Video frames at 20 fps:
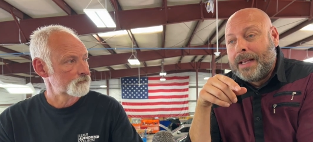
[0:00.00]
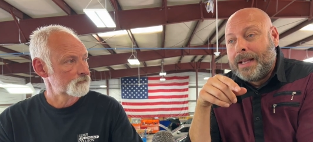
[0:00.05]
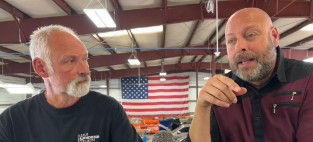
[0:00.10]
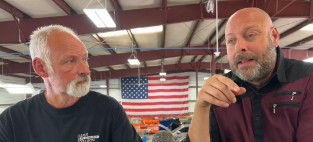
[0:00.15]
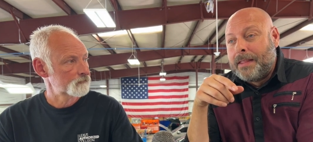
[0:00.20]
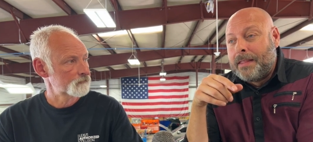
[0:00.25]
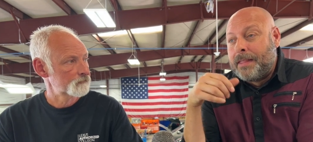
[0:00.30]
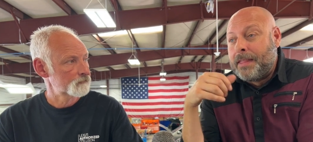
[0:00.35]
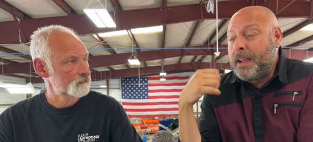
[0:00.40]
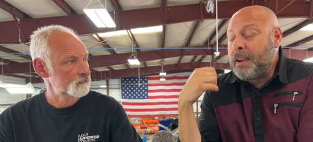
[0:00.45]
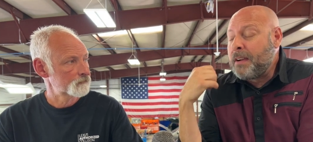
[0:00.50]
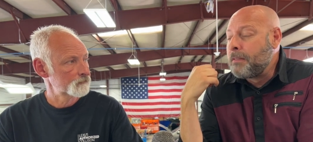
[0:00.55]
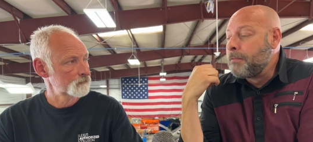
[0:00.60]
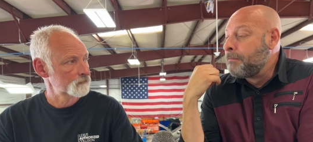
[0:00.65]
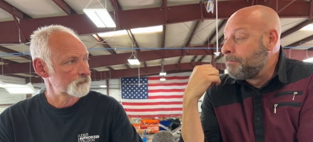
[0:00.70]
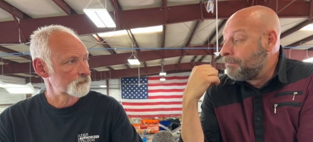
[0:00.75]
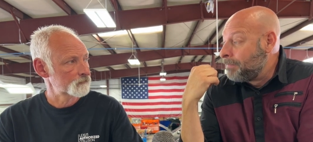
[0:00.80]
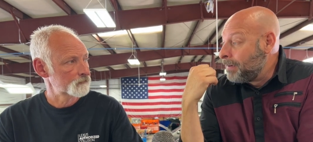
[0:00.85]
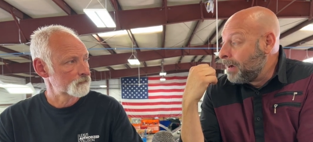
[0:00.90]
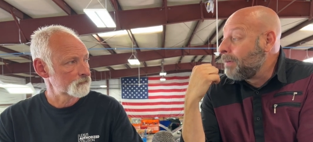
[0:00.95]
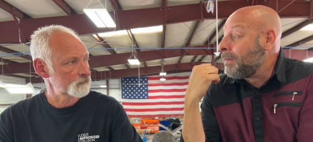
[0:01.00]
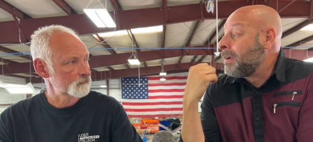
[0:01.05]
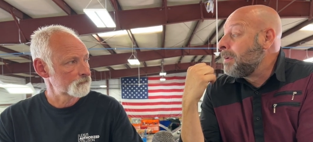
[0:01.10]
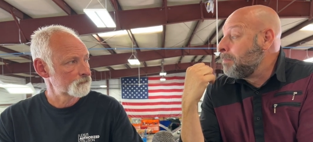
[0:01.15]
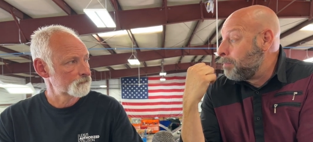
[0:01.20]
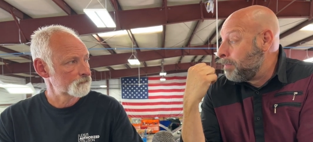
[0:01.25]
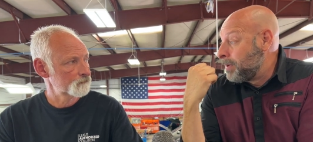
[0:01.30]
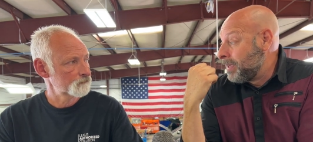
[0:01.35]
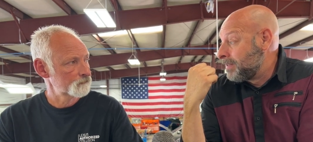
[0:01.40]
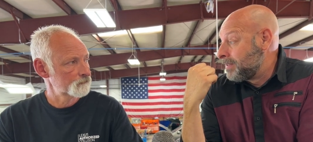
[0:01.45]
Speaker 1: They're very
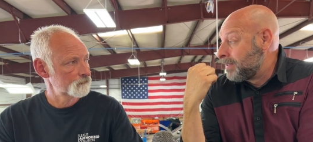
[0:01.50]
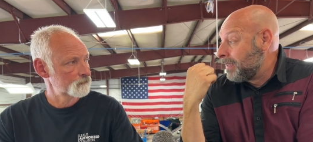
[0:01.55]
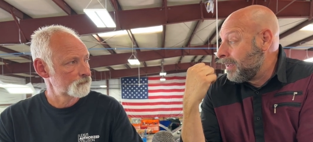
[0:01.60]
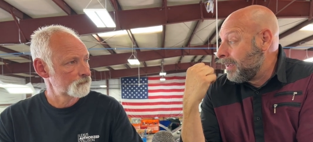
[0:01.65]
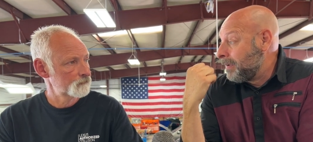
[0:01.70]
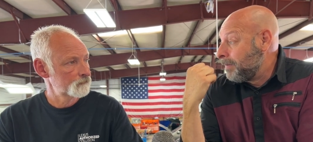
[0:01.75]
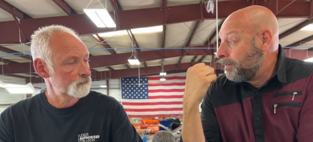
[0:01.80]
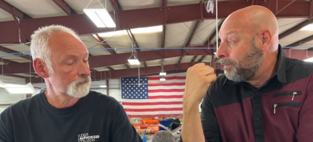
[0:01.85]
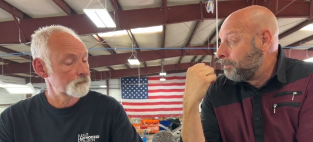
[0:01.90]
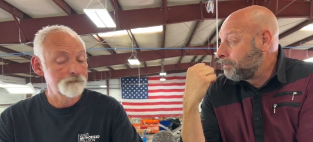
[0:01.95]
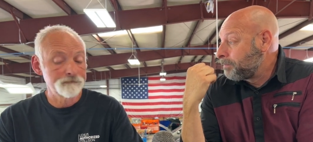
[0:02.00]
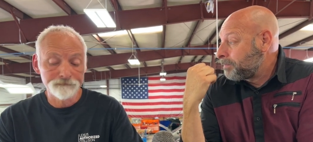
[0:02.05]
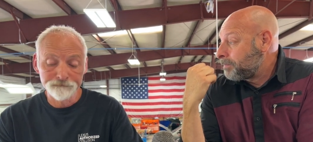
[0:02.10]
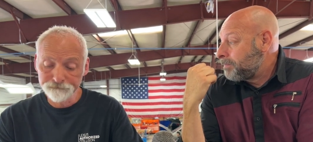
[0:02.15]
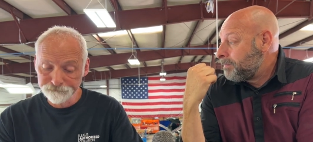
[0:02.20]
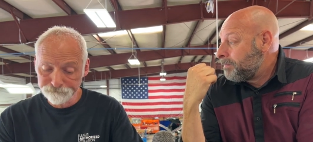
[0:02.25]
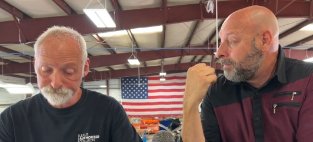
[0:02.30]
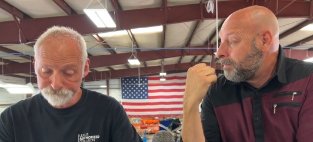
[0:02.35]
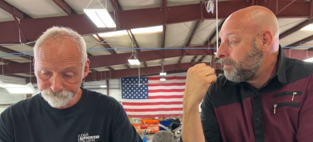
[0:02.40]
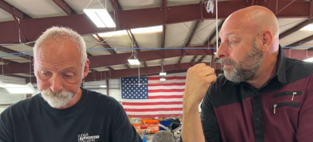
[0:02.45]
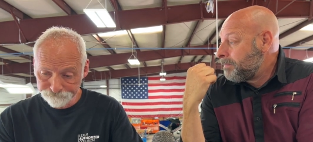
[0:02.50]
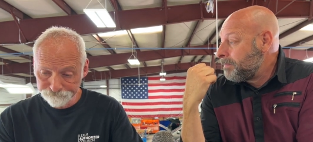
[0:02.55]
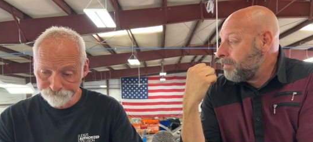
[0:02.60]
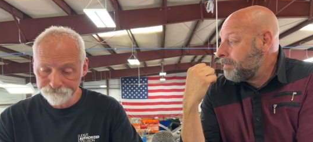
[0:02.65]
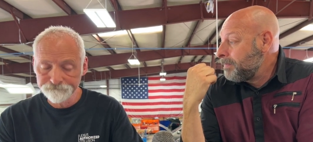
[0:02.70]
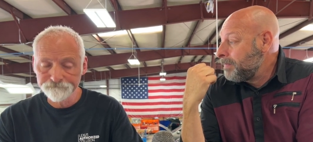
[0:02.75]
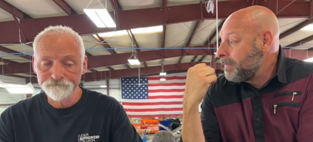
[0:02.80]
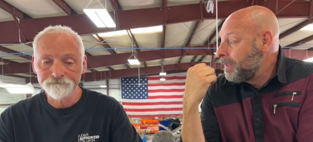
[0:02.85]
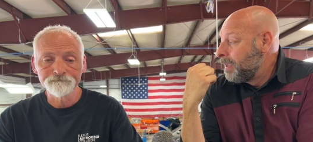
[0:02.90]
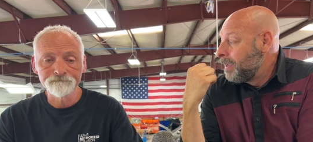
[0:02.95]
busy.
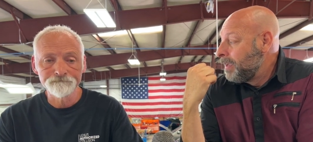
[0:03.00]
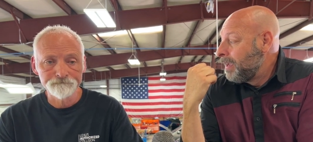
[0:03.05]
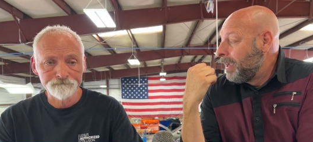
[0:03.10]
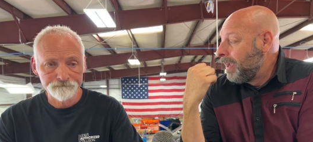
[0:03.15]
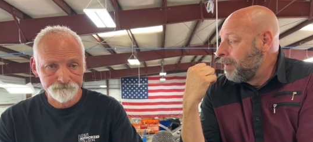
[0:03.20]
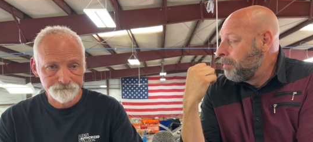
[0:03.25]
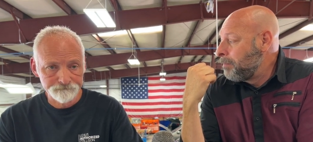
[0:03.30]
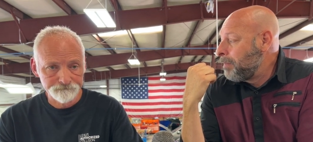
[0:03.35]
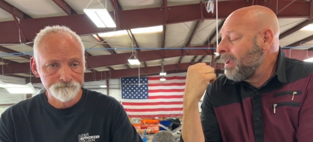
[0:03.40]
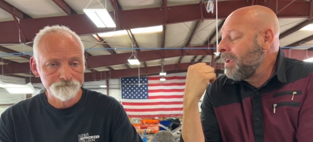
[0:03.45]
And my